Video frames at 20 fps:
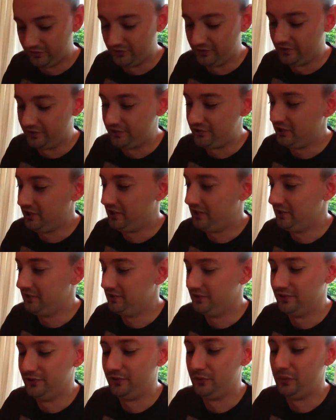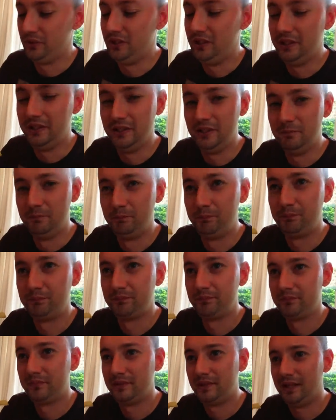Also, the chicken is really
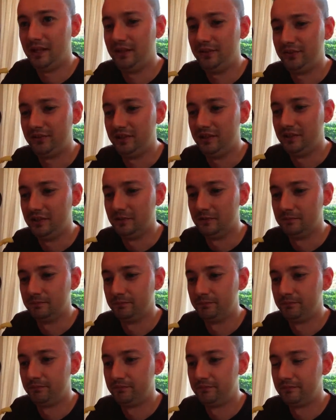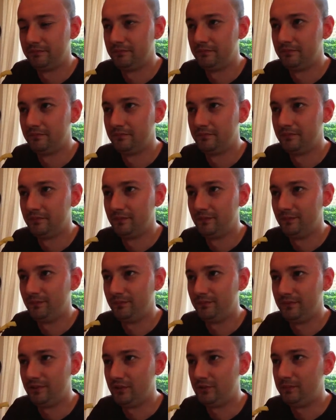tasting...
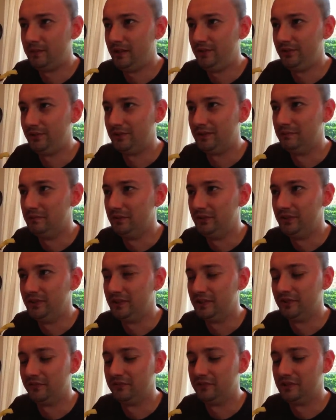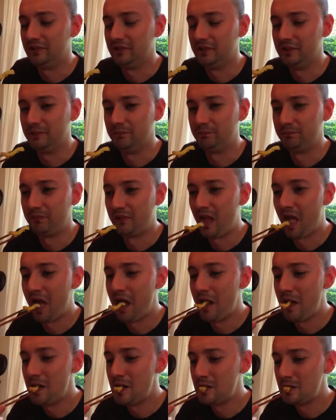The spices are missing, definitely.
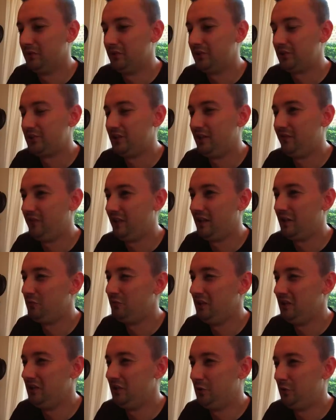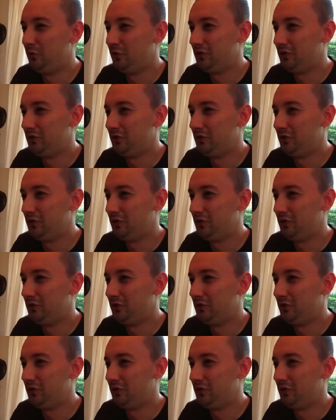I'm not a chef, I don't really know